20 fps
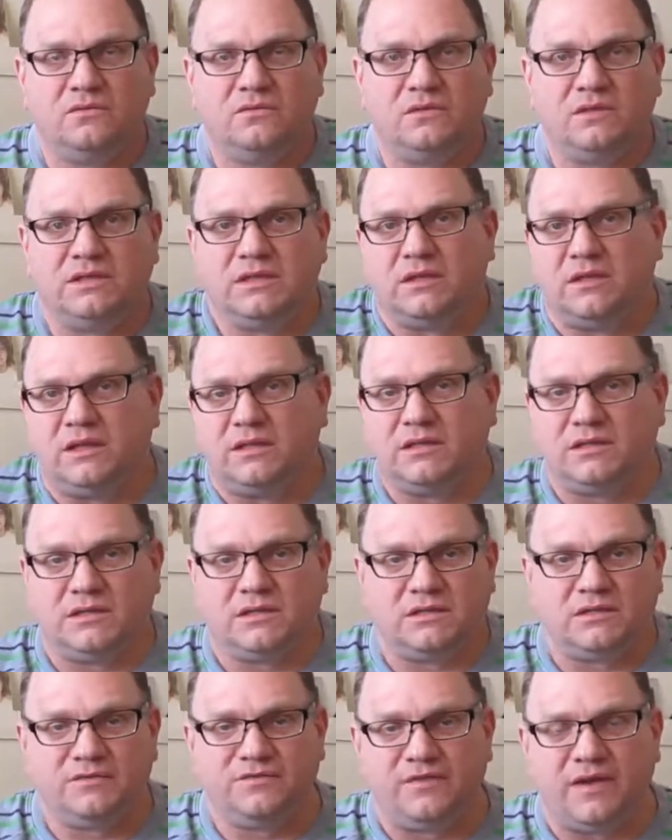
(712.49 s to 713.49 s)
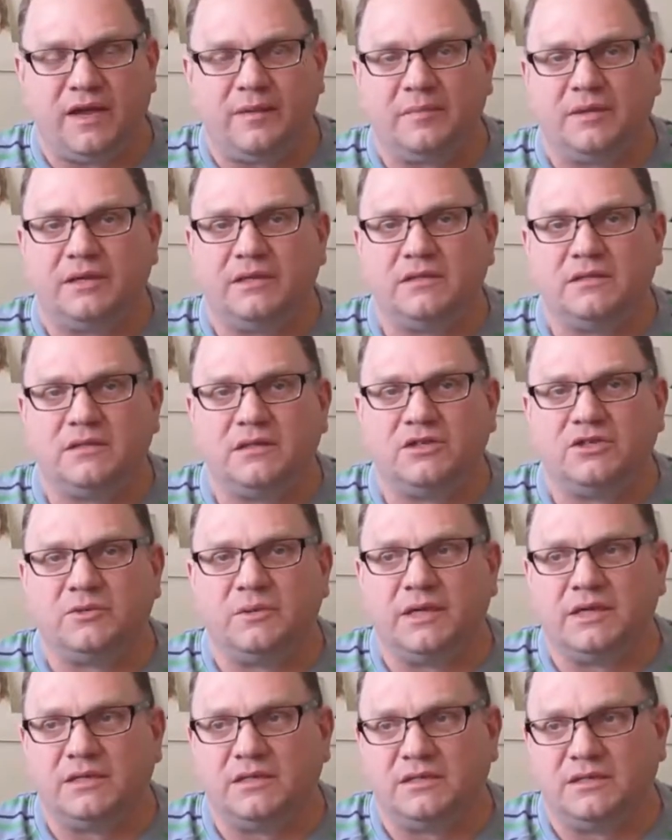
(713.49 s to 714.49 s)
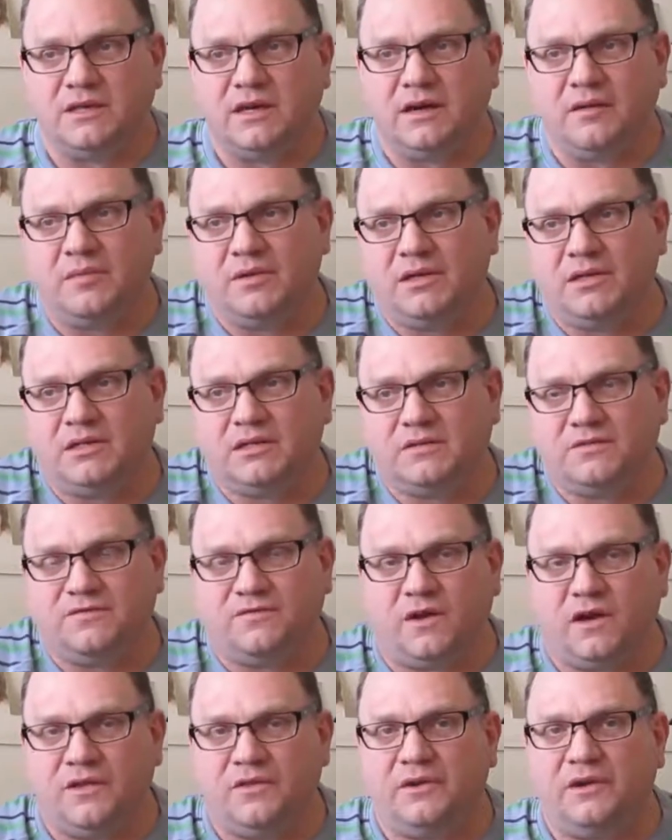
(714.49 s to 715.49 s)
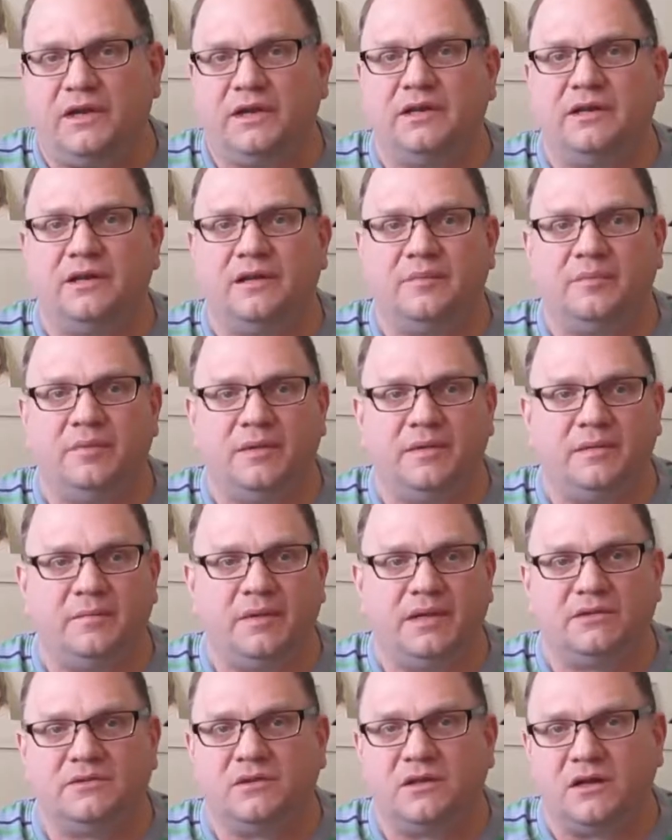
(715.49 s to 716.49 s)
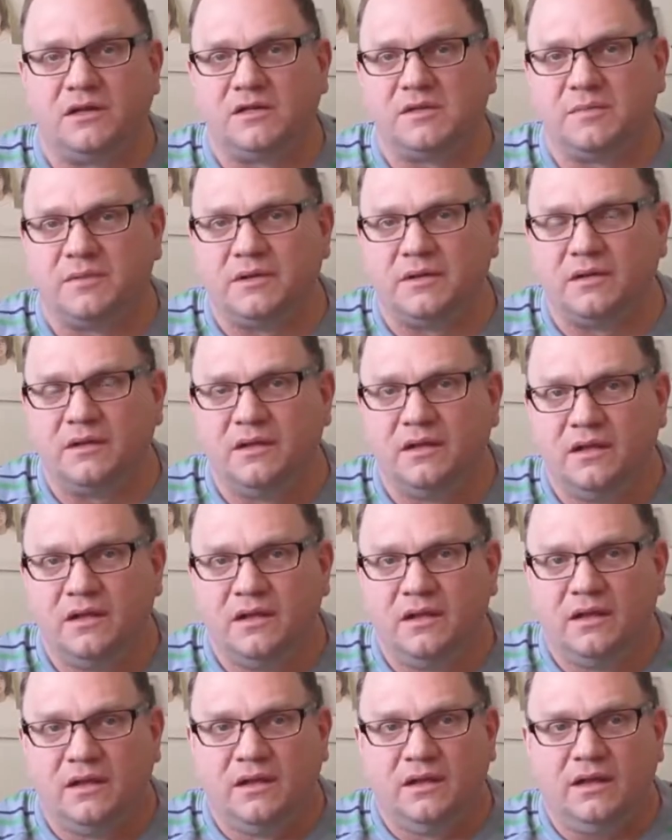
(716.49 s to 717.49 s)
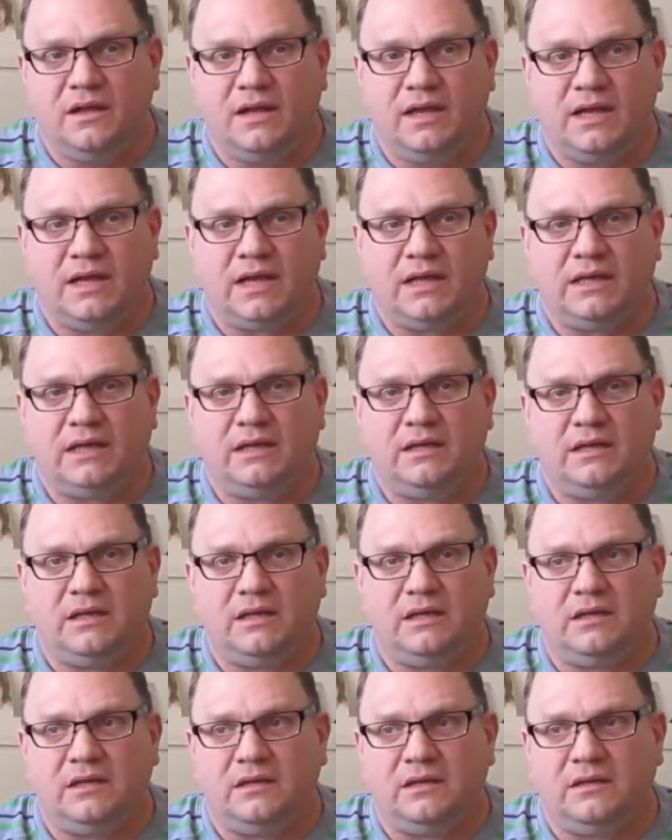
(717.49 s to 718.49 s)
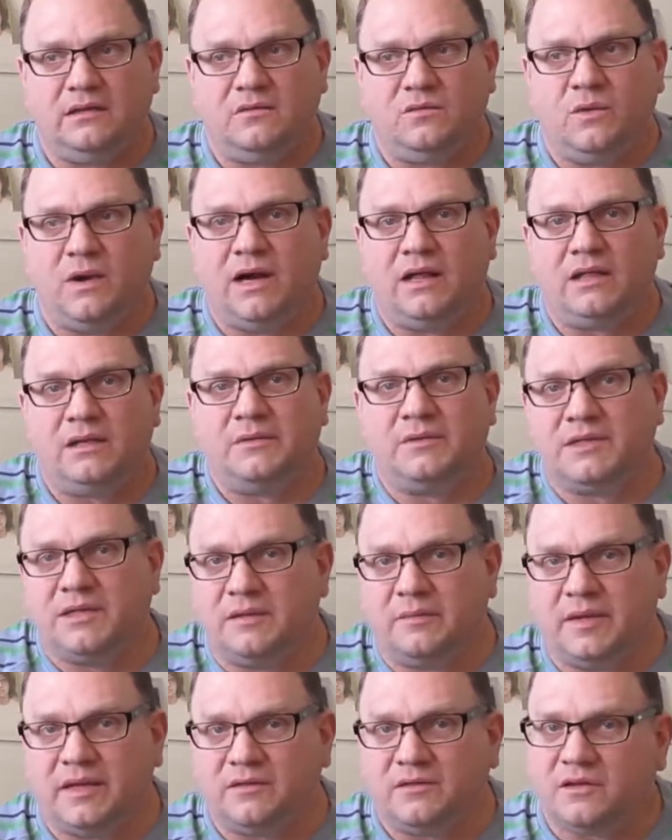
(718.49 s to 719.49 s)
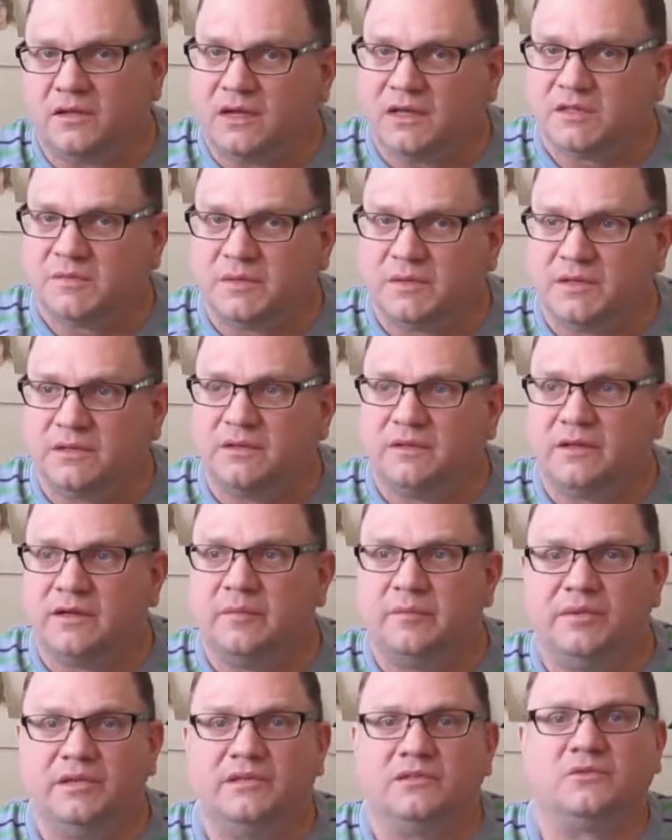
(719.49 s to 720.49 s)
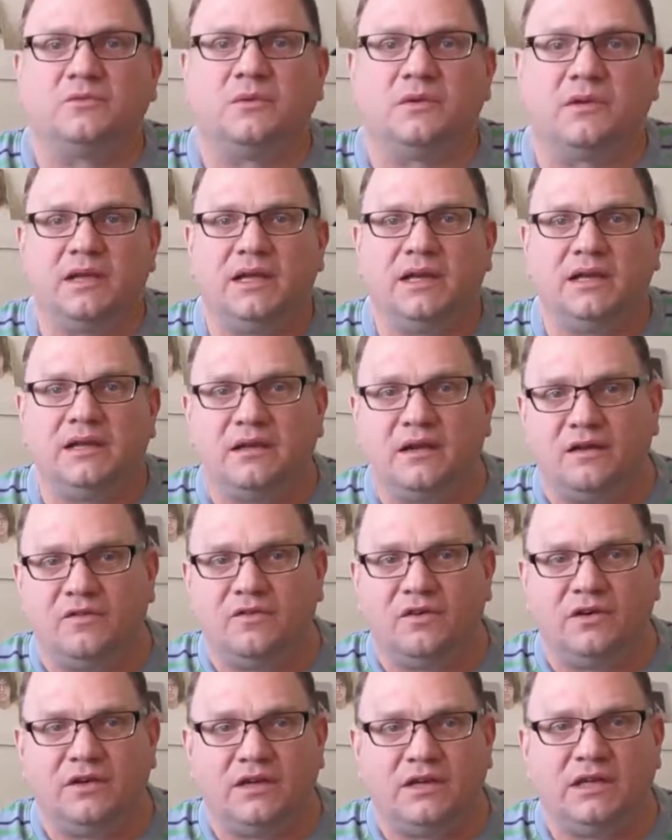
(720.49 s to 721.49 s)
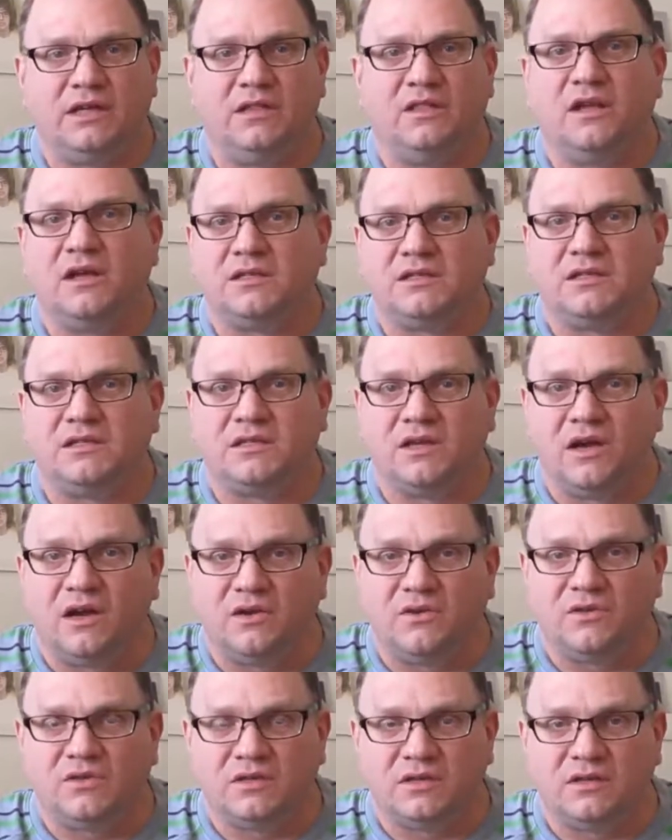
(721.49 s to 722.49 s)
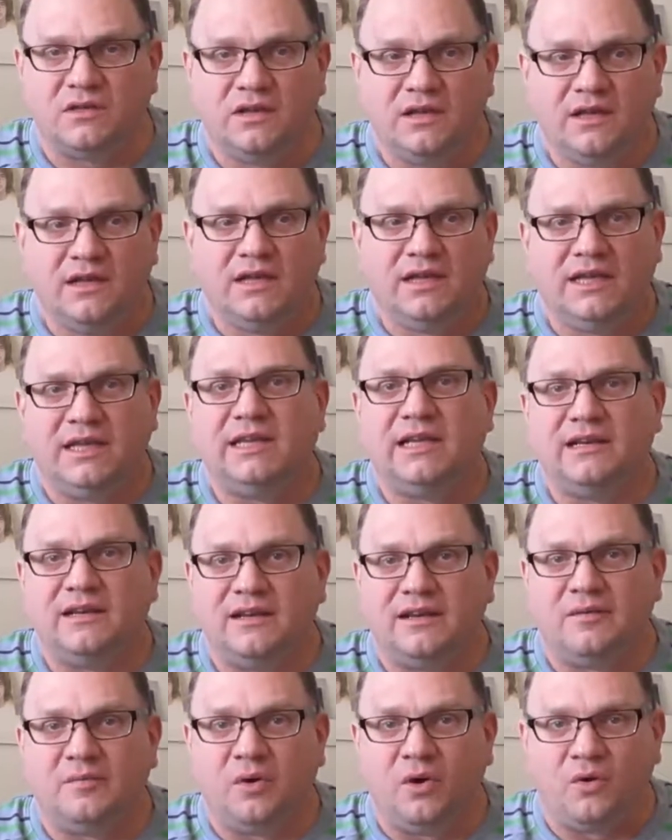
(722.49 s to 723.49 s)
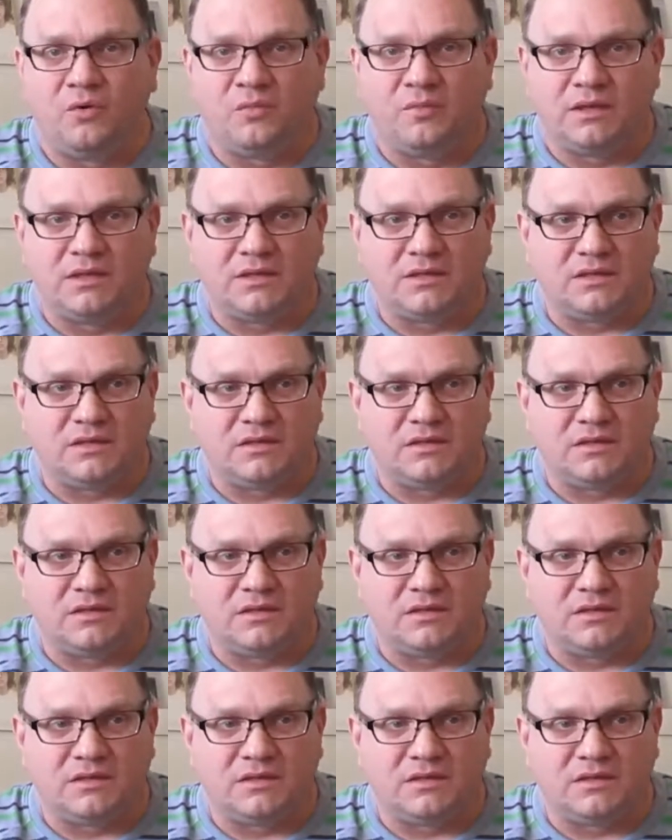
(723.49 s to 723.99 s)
there's lots of family situations there, but his father ended up in the mental hospital, and while he was in the mental hospital, their bills getting covered, and he lost his house, and he ended up homeless.